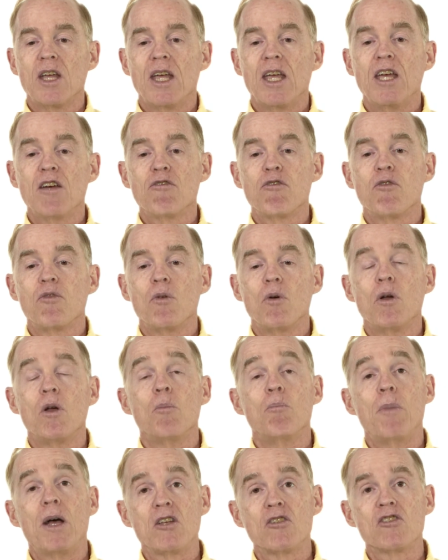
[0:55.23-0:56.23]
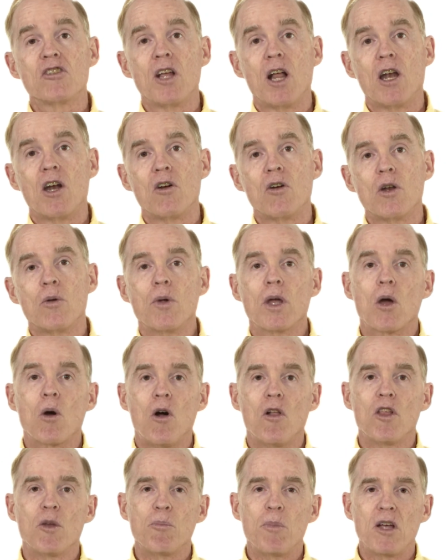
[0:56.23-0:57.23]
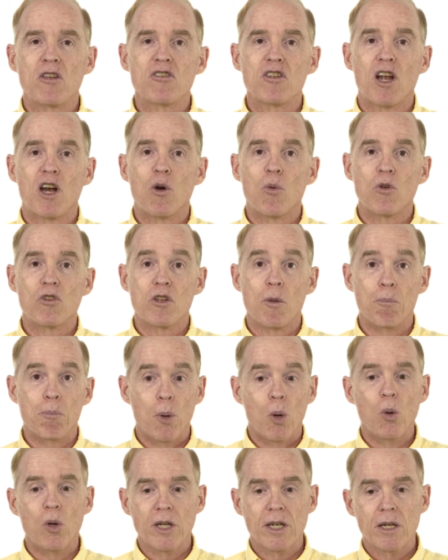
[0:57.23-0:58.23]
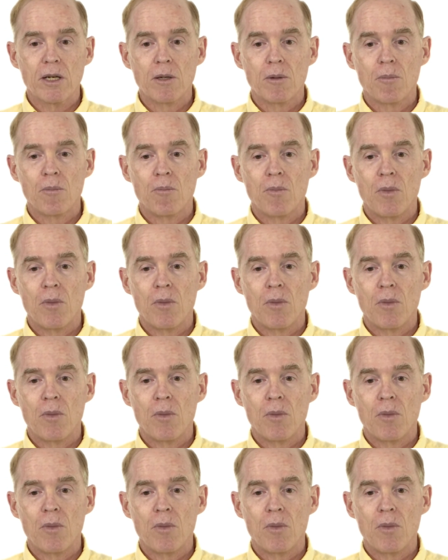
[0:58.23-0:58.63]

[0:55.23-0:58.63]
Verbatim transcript: if bestseller, and recall that bestseller was a Boolean,